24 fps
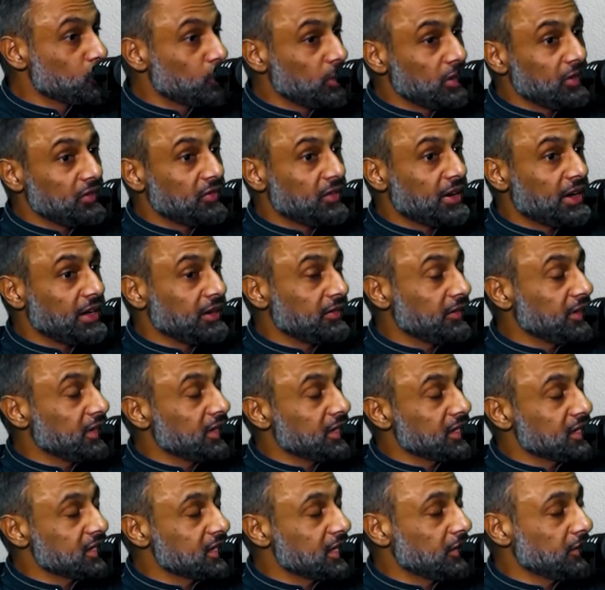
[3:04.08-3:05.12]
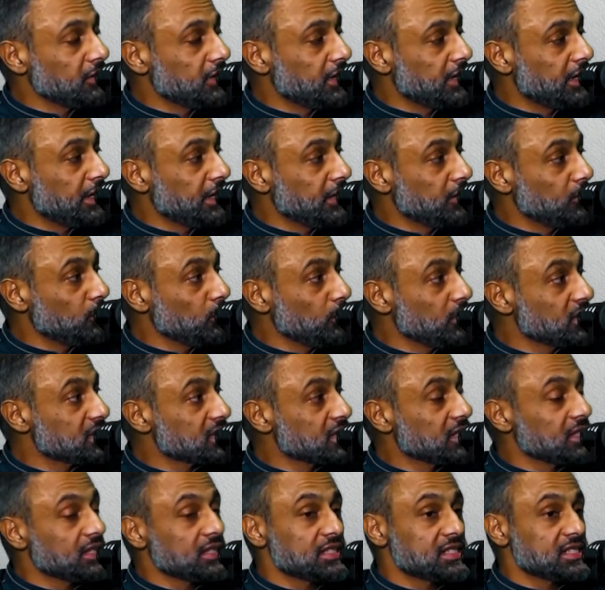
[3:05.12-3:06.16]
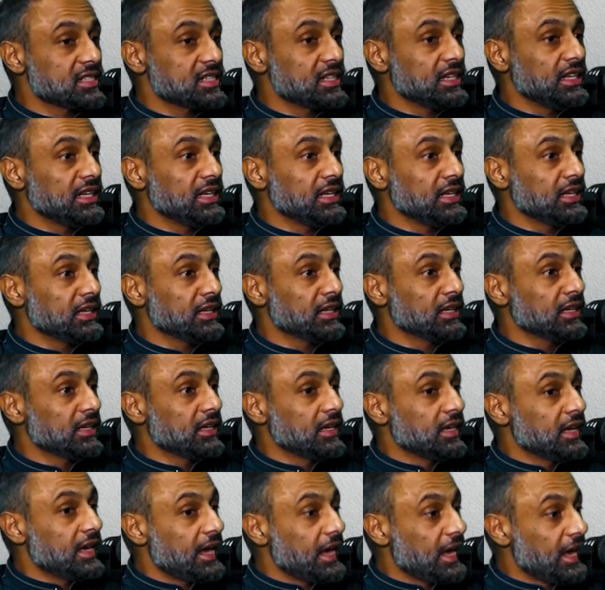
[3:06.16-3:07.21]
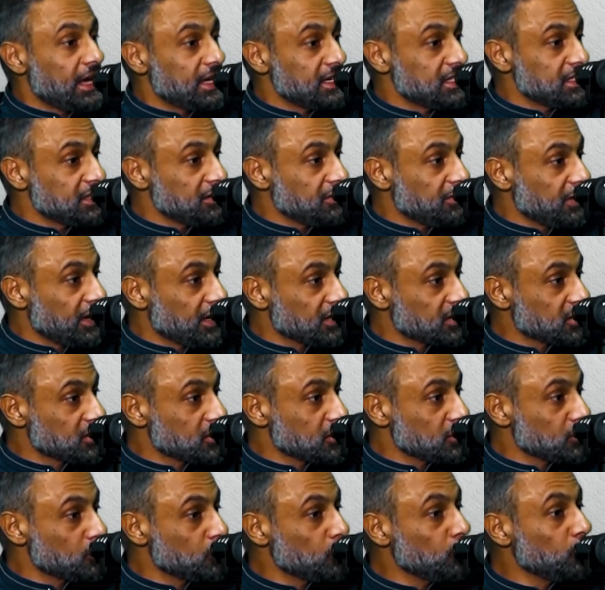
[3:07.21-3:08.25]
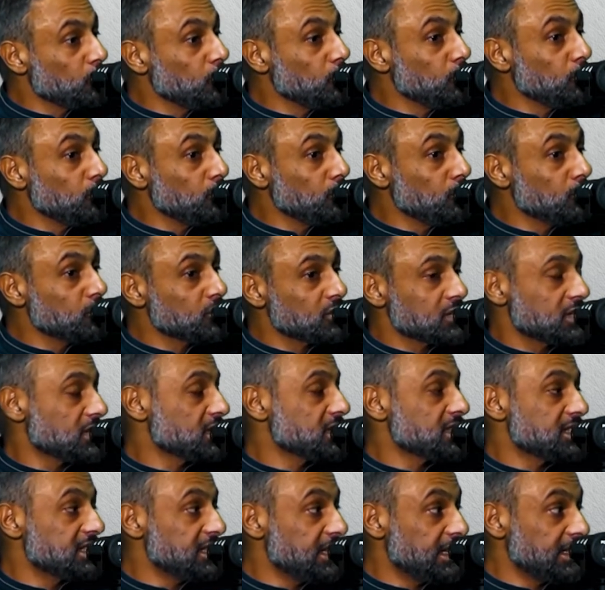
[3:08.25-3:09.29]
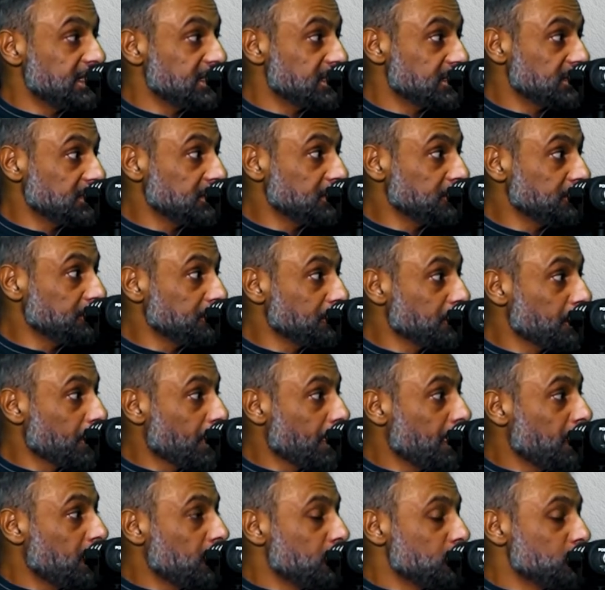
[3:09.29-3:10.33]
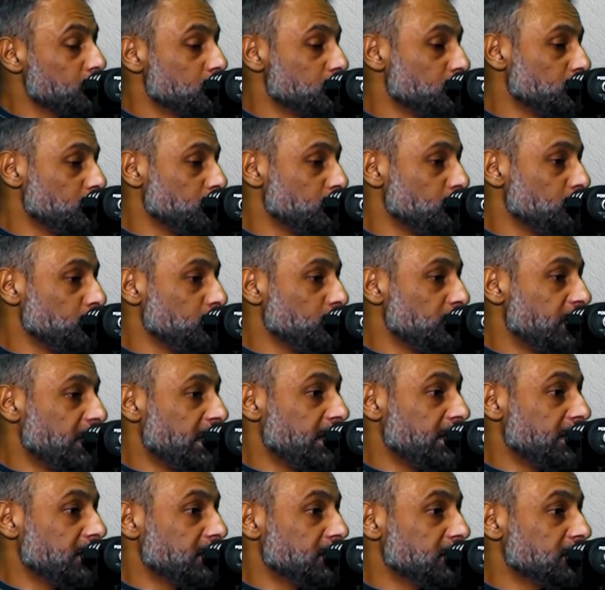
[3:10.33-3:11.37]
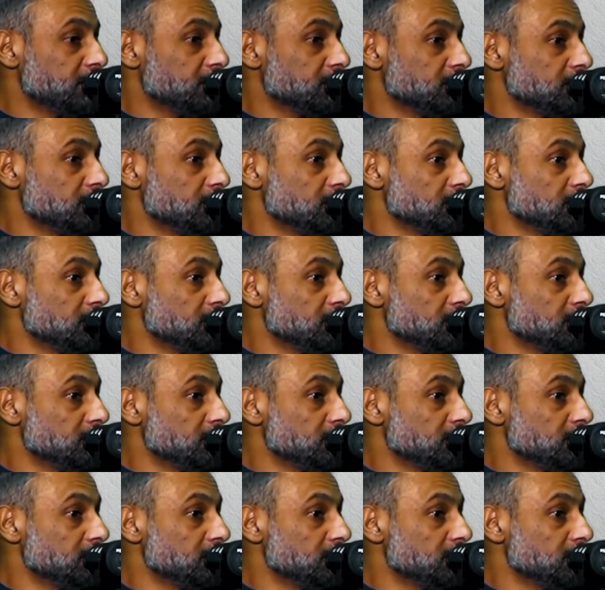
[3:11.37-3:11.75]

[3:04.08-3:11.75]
25 years down the line, we're still seeing anti-vaxxers who use this data to then